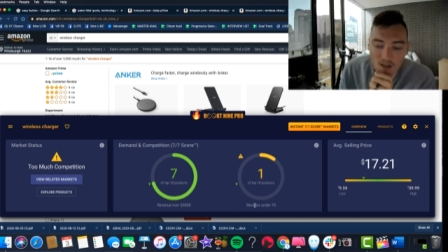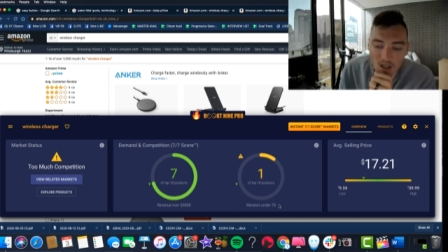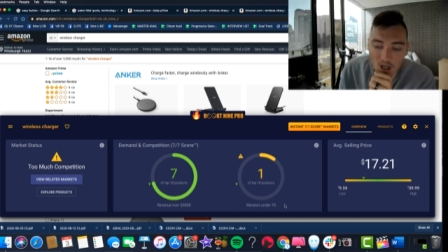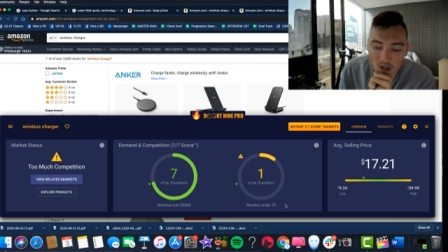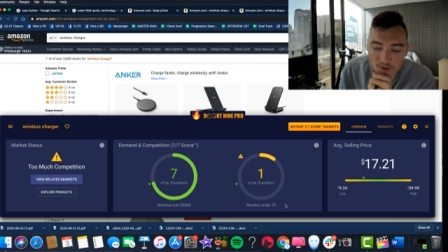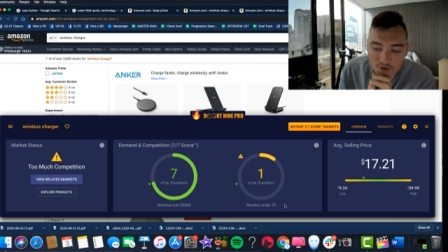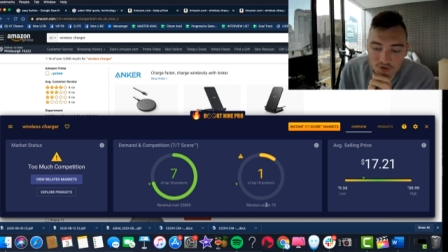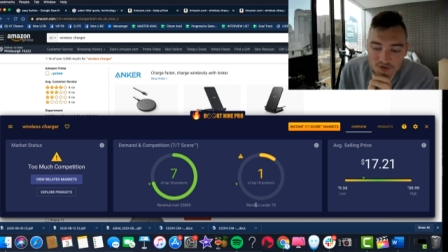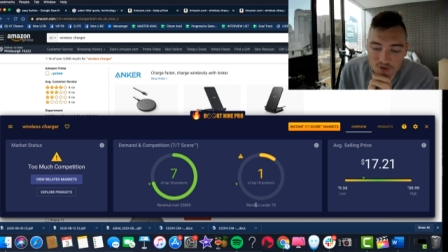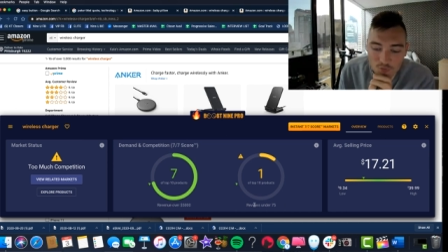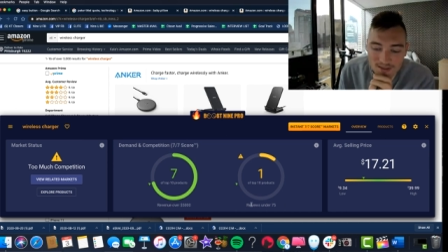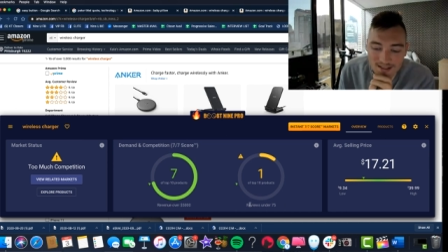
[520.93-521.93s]
Under
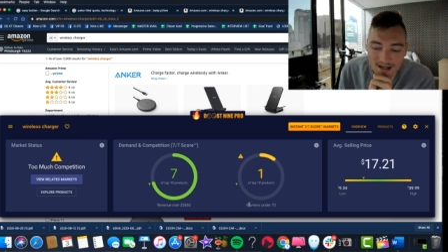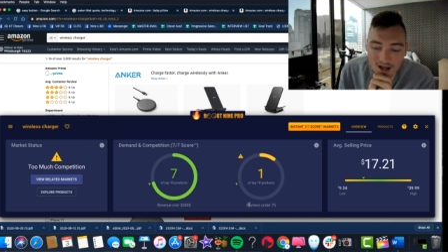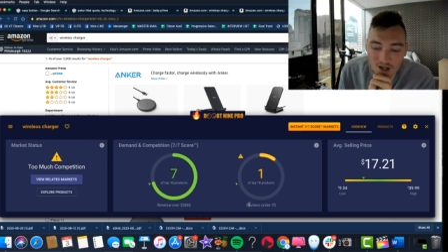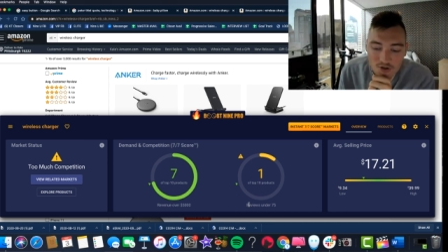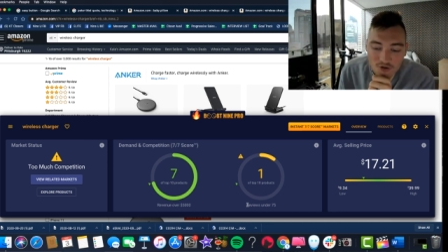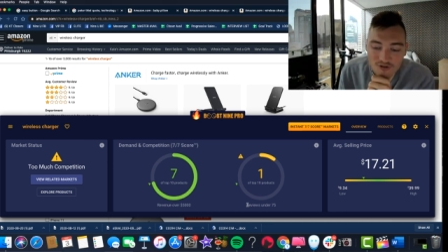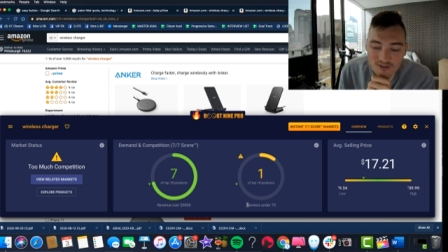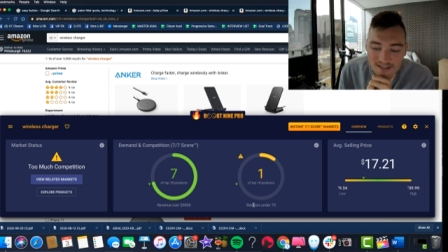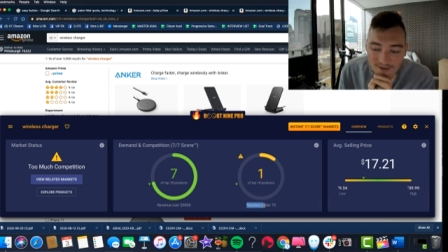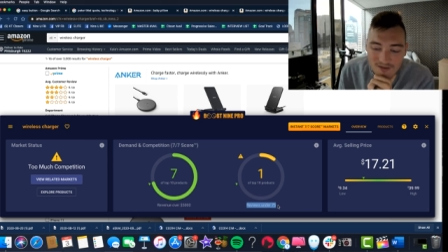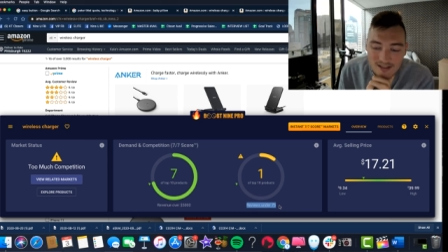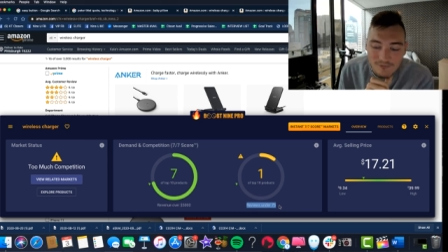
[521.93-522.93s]
you need under
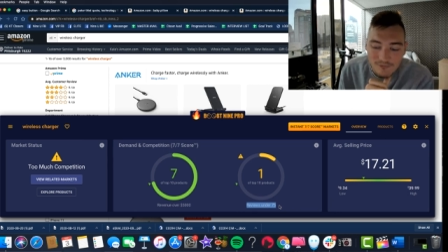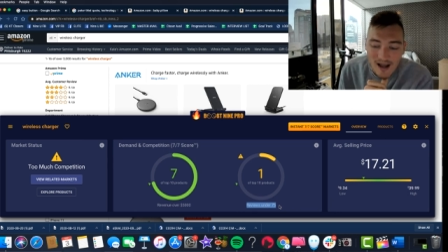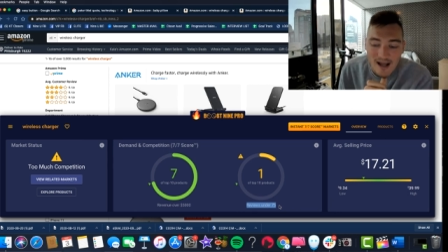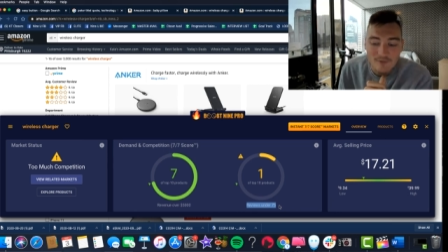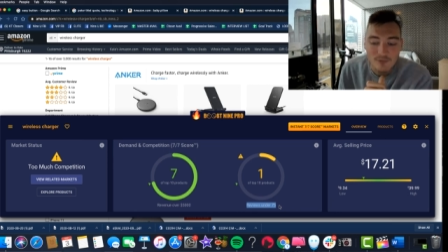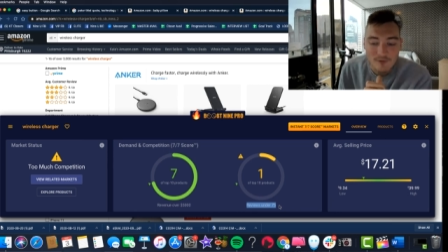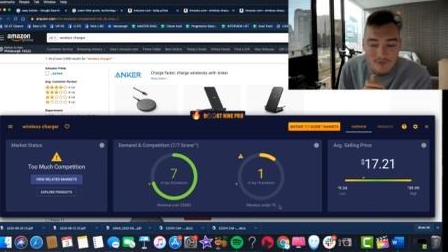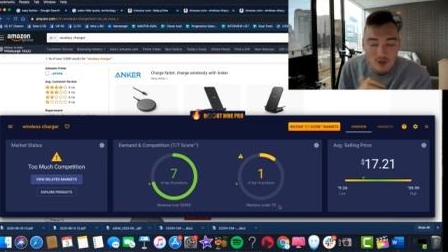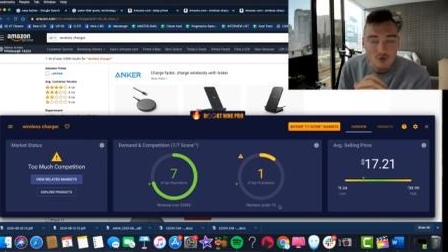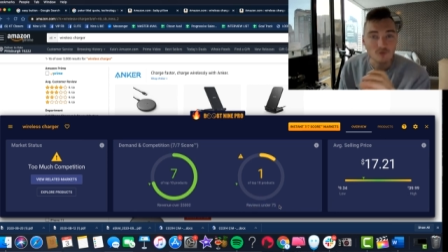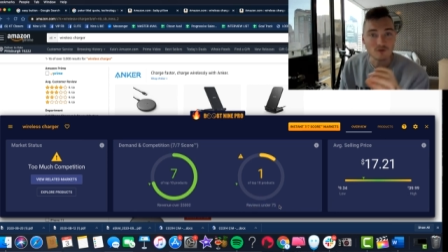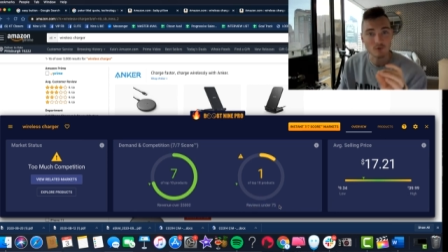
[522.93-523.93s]
seventy-five
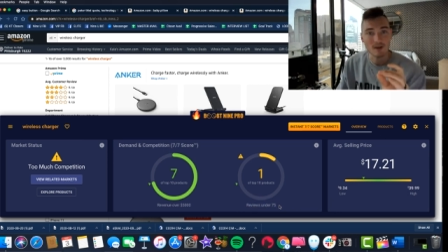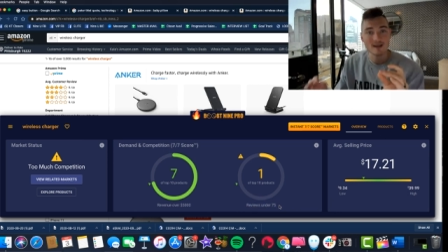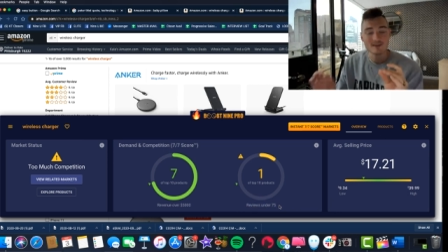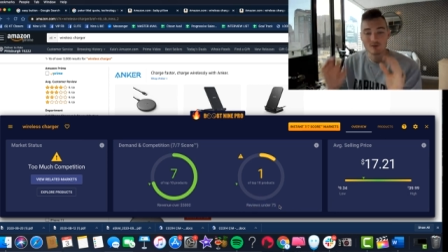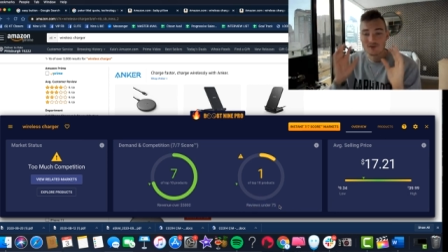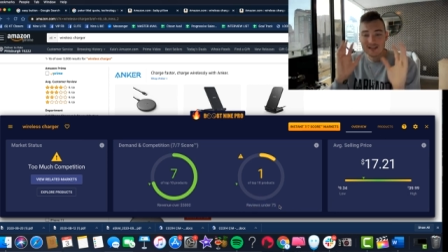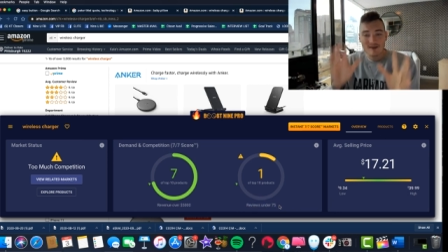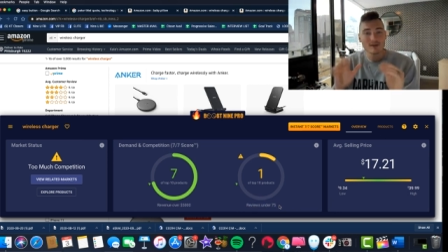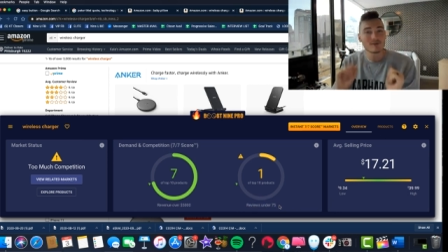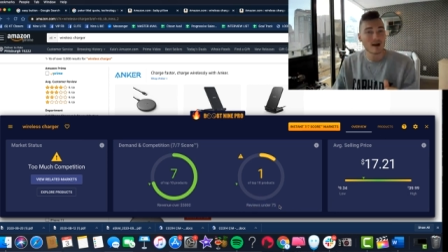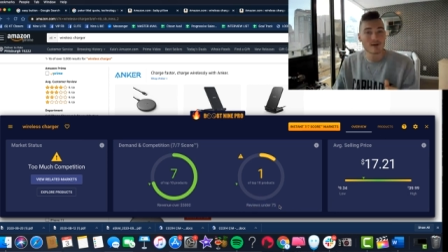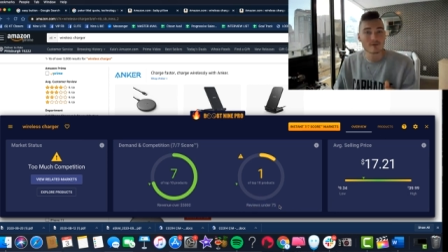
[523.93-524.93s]
reviews, okay? So
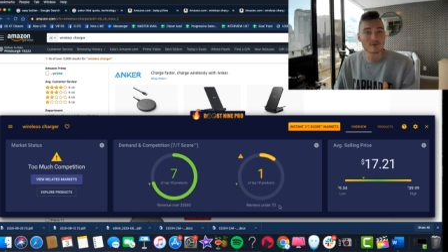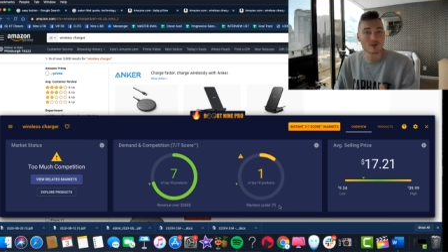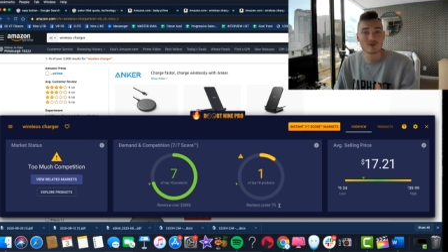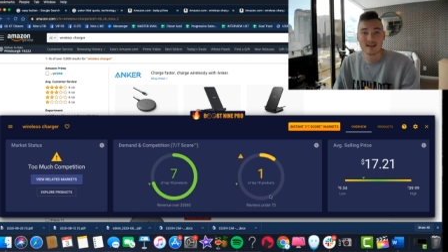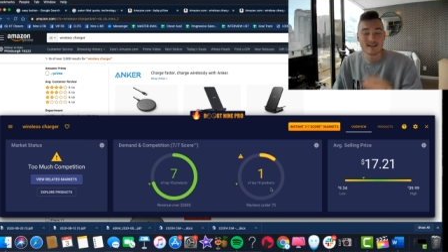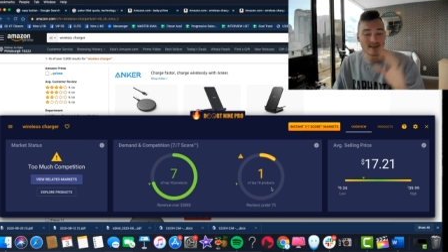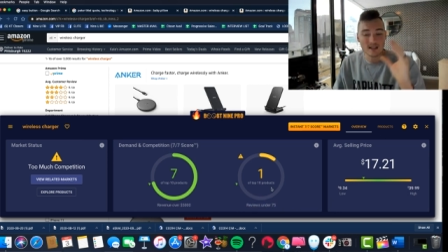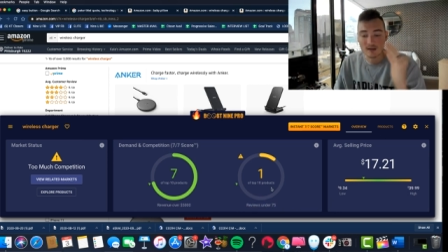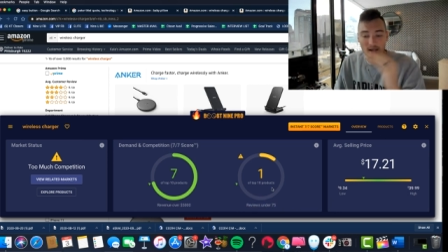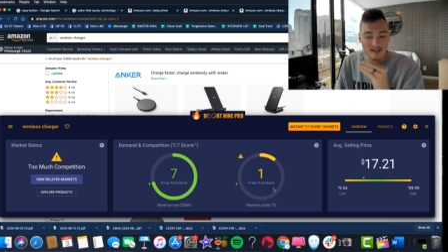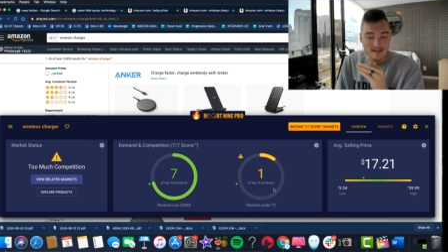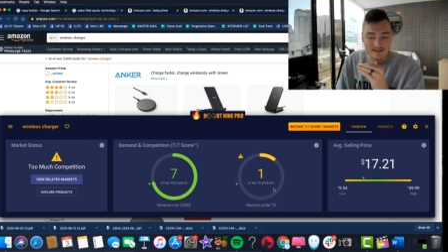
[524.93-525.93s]
seventy-five reviews is
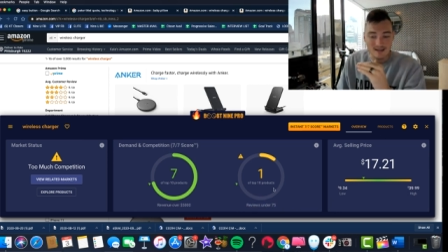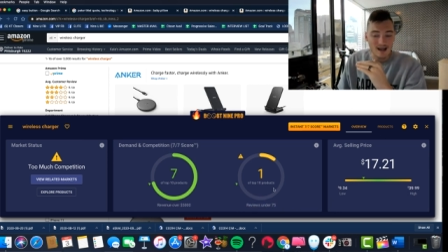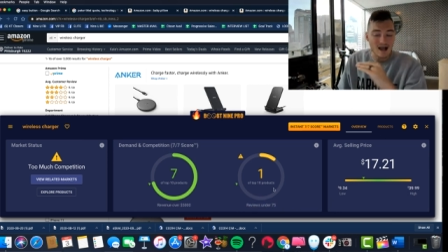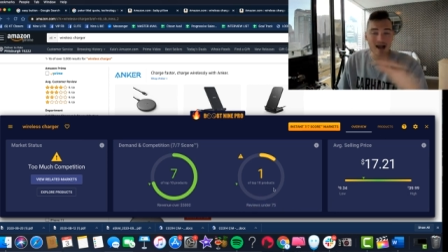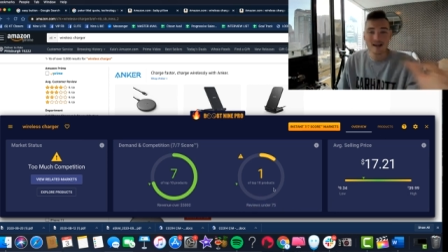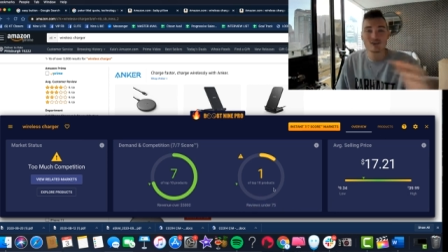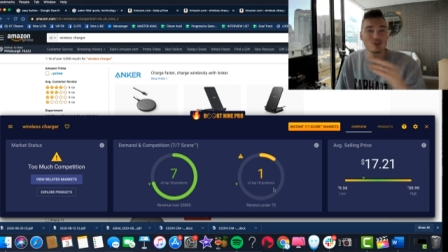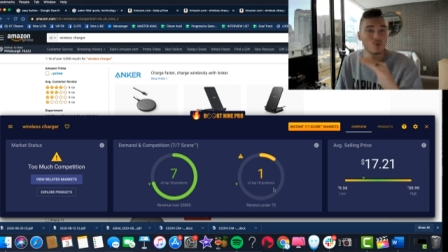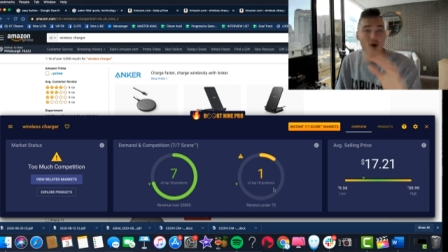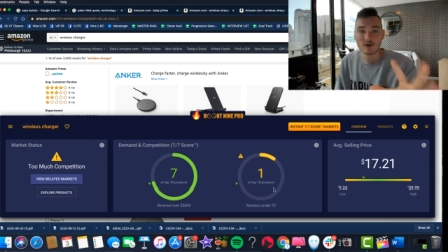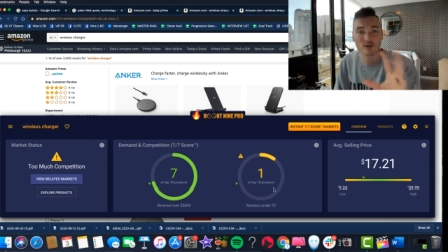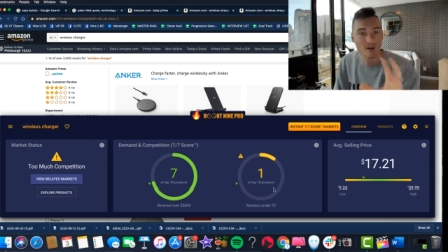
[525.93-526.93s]
the is the highest you
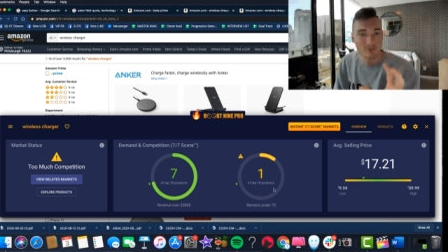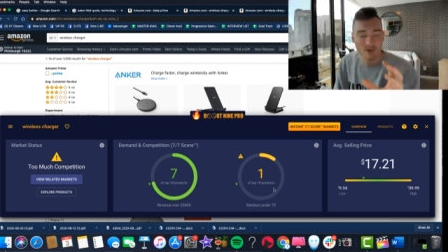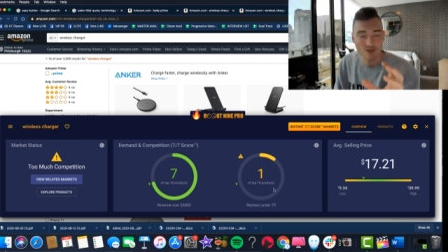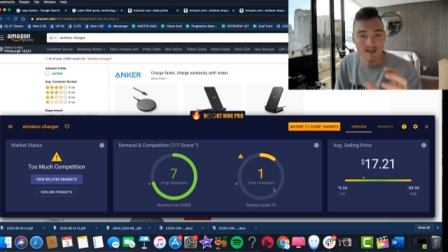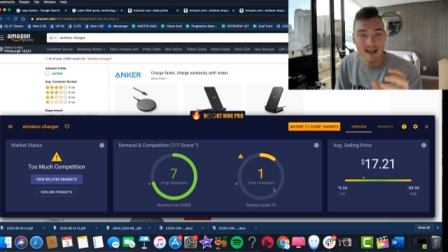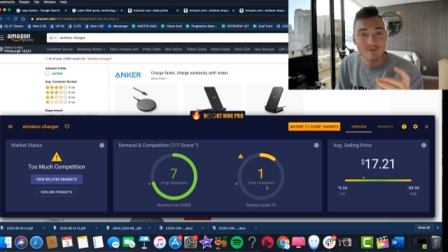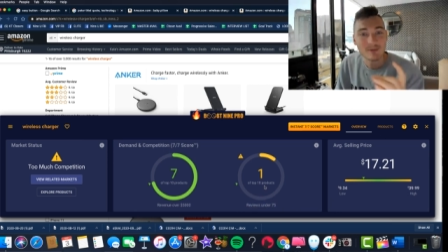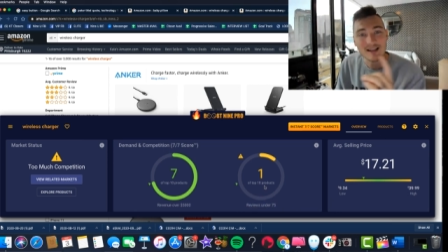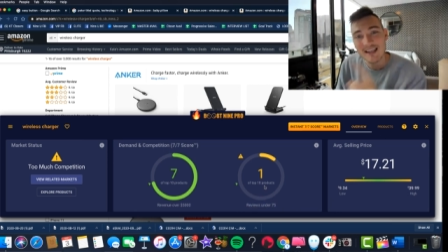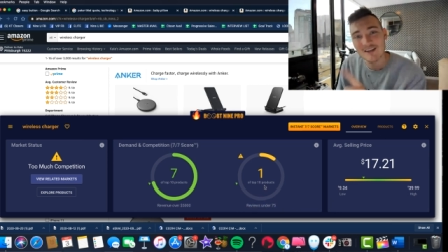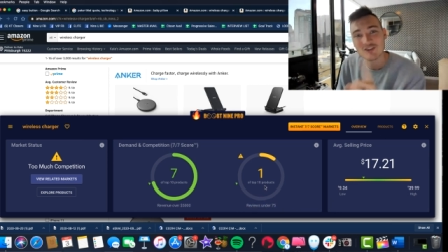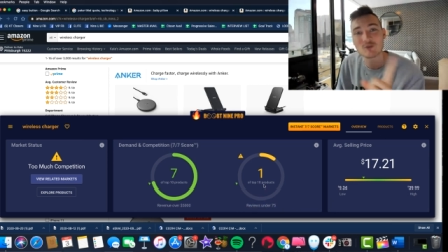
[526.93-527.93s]
want your competition to have, but it can't just